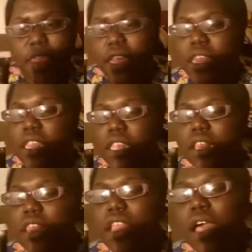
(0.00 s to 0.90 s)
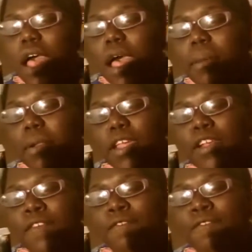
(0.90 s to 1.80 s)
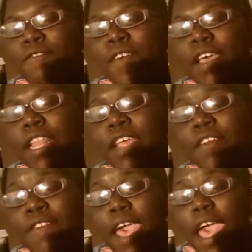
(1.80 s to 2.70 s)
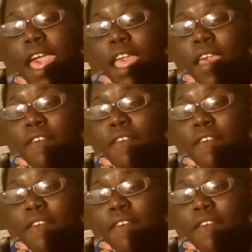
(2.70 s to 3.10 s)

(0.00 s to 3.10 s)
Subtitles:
This is the Clarify